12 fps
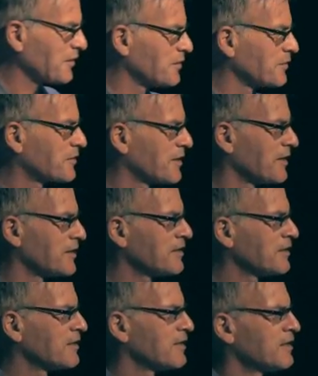Okay.
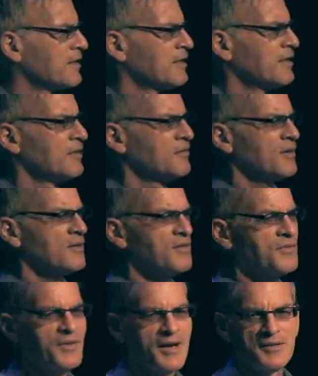Well, the
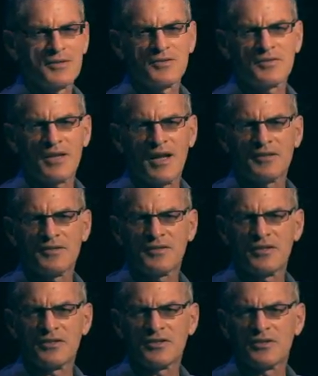final status
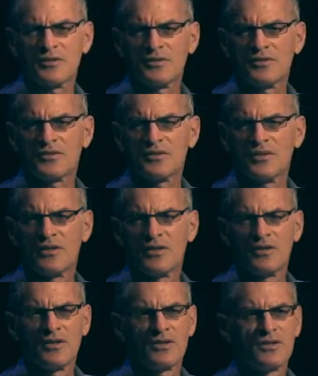issues
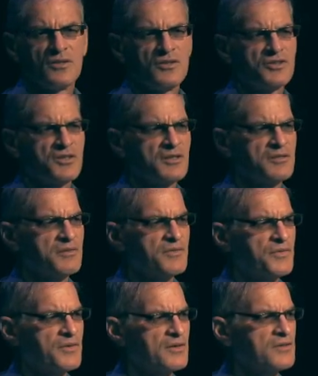usually
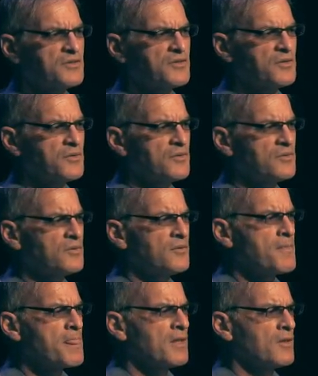refers to
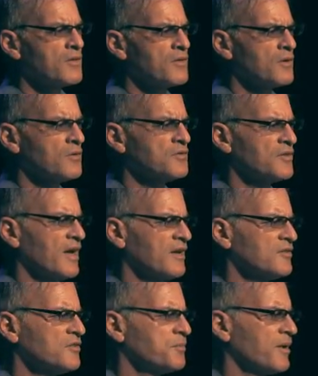those
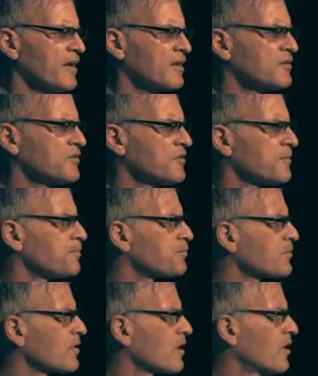aspects
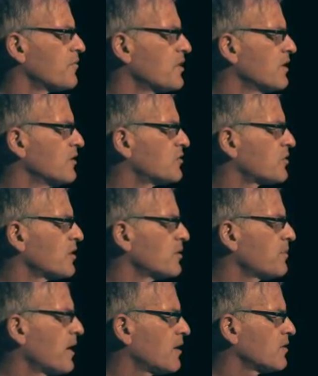of the
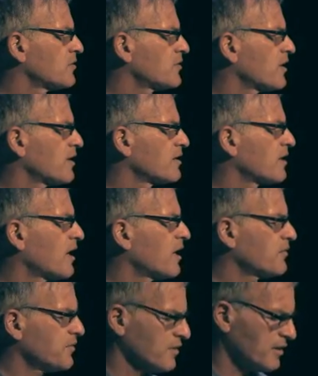Israel-Palestine
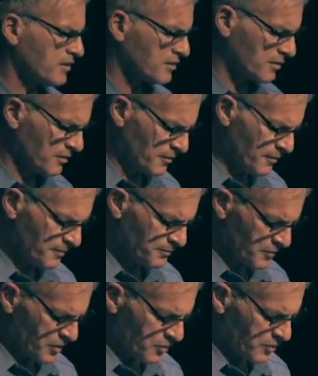conflict
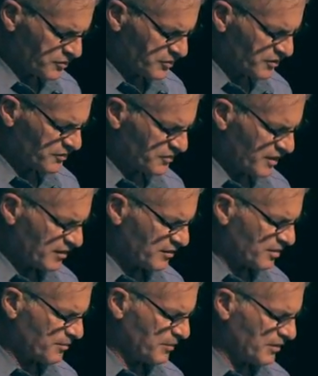which are said
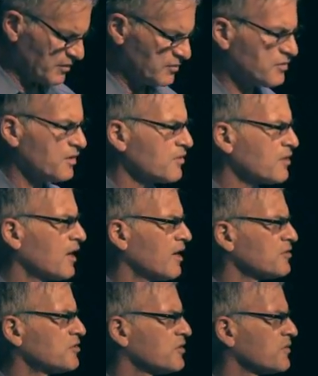to be so
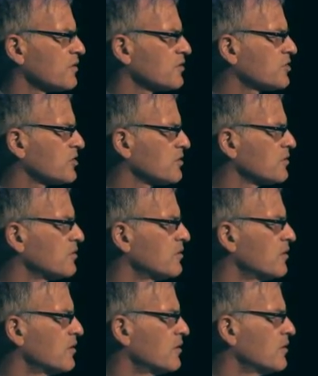controversial,
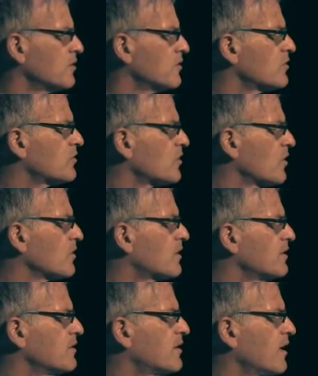so
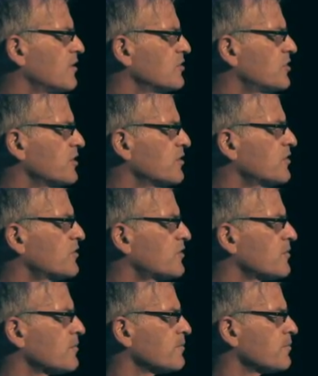contentious,